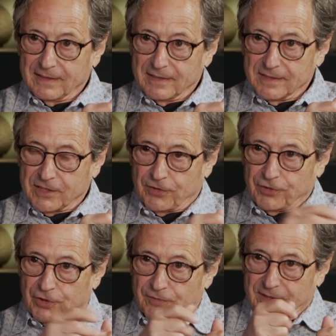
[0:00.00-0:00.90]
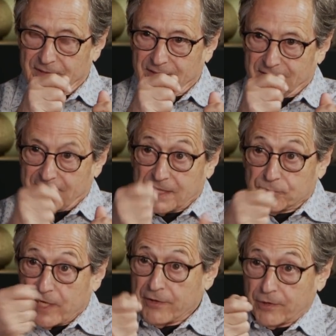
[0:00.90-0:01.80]
So, that's
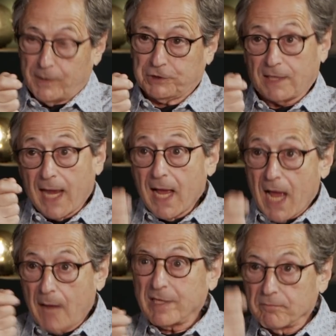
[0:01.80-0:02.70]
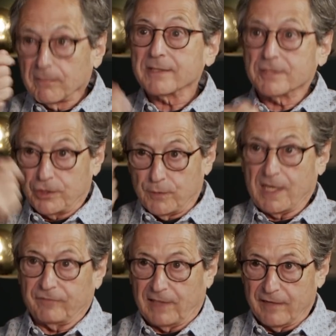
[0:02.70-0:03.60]
really the question. How many months do you
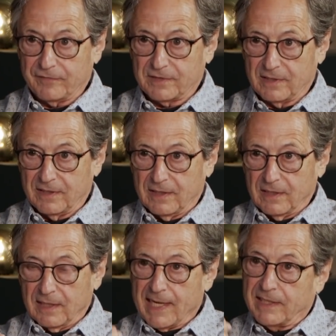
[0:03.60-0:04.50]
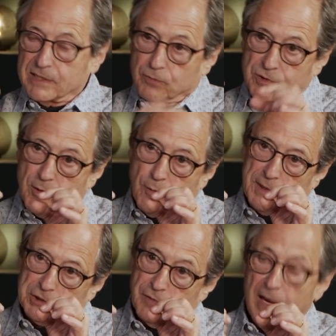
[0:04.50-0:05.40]
have left? And it's also a
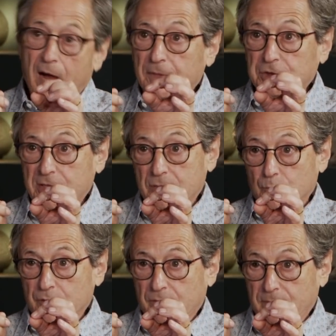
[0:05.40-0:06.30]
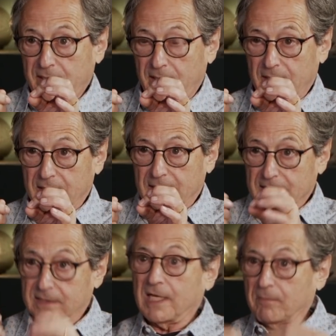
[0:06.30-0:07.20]
question of how much is it worth me
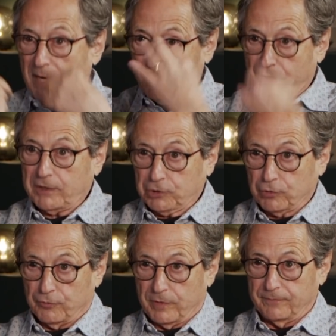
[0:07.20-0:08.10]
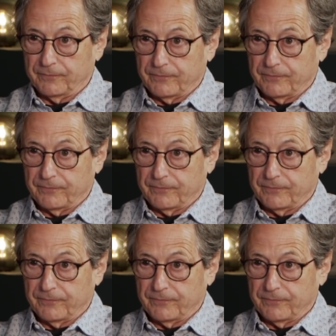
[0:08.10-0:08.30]
seeing my grandchildren